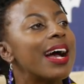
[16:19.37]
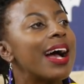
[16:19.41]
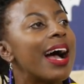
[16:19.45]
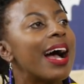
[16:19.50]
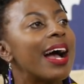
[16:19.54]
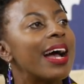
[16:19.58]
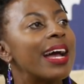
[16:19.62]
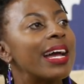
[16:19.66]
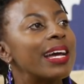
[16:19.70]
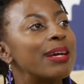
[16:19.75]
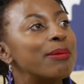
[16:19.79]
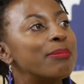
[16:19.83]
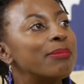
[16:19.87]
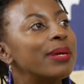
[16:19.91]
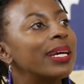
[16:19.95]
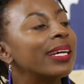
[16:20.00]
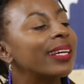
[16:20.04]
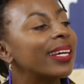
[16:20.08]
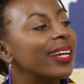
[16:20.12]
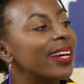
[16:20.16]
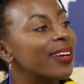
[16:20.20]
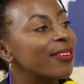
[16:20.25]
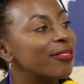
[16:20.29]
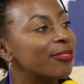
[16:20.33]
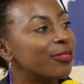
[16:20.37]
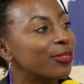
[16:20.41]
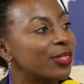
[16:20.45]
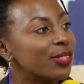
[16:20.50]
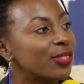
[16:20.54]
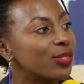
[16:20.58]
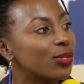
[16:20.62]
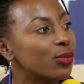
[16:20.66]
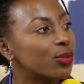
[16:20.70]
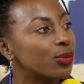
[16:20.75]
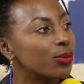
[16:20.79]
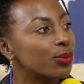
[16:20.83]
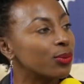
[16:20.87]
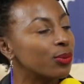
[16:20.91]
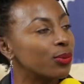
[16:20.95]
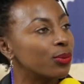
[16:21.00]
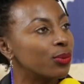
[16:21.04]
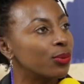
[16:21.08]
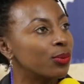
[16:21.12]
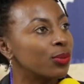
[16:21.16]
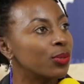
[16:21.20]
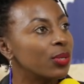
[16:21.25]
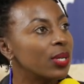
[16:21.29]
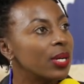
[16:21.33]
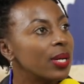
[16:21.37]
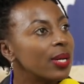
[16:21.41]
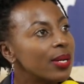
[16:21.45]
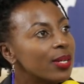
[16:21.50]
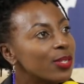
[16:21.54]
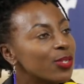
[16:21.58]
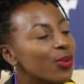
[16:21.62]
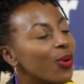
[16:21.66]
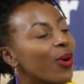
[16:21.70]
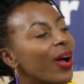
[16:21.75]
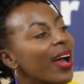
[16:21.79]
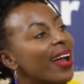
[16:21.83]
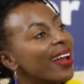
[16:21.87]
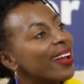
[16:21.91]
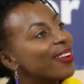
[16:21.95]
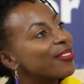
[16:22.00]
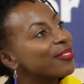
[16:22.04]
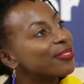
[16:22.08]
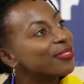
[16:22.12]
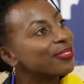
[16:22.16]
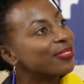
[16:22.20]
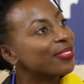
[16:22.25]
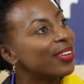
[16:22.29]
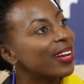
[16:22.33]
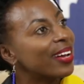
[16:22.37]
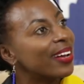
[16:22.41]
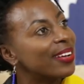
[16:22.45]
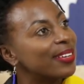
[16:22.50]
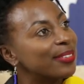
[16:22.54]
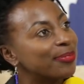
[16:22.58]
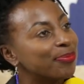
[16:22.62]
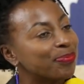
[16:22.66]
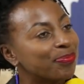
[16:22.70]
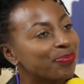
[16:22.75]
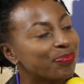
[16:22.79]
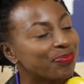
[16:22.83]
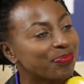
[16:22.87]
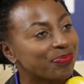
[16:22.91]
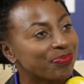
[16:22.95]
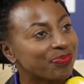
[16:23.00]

I make efforts to, so I have, um,